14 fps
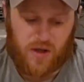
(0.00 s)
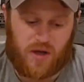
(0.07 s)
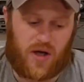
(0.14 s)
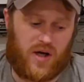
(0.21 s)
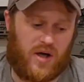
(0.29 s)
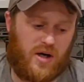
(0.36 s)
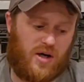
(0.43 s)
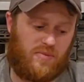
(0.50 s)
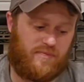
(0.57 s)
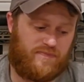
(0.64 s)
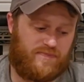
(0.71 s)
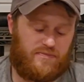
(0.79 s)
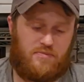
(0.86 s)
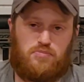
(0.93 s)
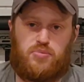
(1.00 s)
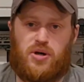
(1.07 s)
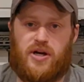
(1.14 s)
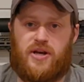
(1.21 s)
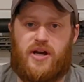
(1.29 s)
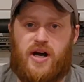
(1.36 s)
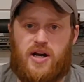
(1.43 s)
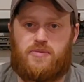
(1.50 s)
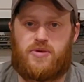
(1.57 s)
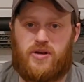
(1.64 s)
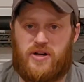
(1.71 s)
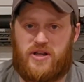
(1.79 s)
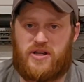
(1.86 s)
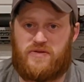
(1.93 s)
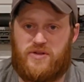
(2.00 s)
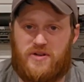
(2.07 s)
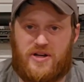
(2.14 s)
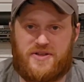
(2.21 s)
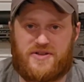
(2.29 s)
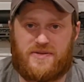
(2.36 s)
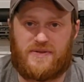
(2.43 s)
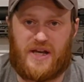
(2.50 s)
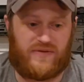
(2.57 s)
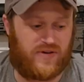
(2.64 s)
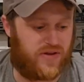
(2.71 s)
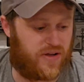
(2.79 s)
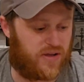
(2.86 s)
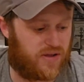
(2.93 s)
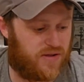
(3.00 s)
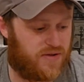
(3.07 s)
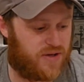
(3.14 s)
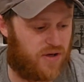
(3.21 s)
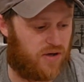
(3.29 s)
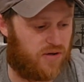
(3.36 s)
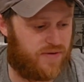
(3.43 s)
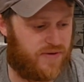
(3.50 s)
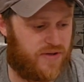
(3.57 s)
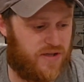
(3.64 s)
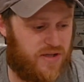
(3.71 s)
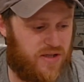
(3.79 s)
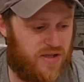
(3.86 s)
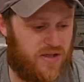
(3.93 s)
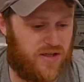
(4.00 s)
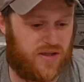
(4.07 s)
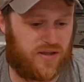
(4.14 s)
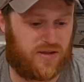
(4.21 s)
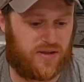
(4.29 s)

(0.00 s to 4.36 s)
But I'm gonna give you guys everything. So the